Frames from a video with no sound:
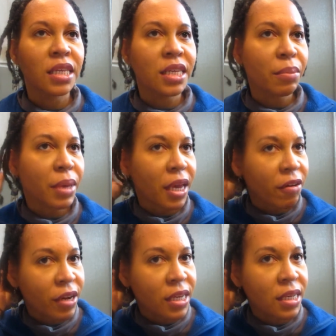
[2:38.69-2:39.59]
some
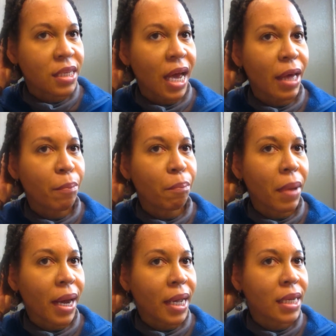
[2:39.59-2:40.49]
areas,
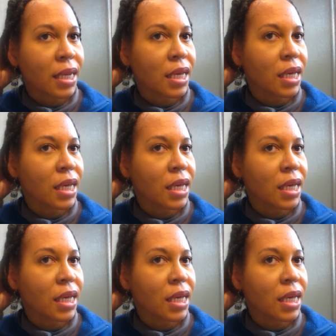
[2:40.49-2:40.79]
mine